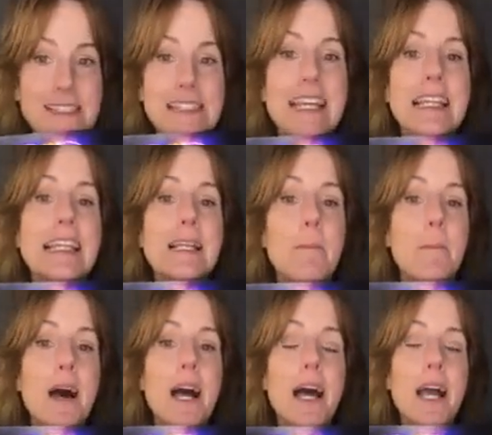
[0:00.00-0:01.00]
See how little
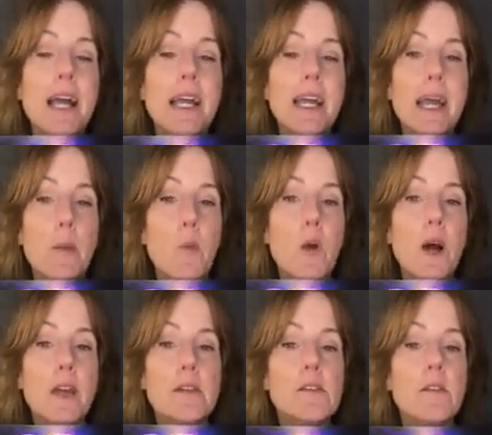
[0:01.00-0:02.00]
my
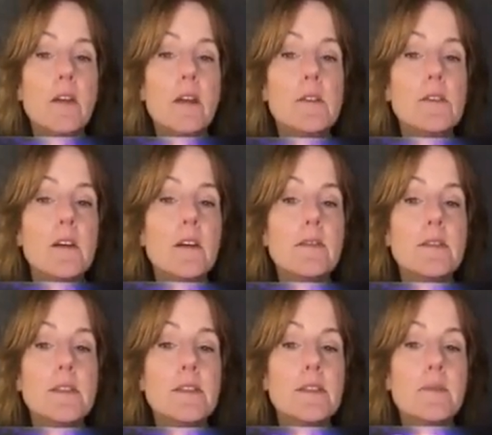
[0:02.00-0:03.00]
MY is crossed off?
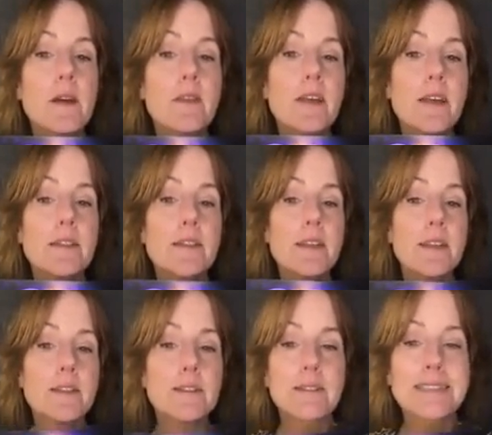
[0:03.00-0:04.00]
It says my
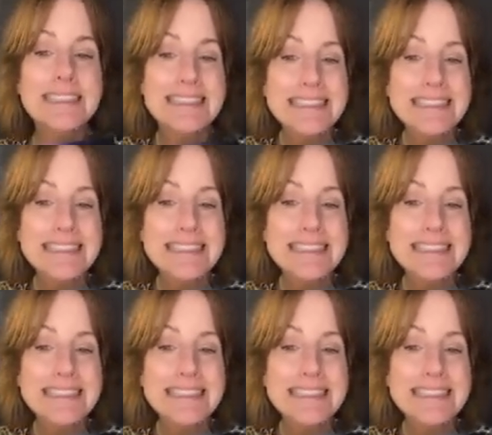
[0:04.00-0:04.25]
Valentine.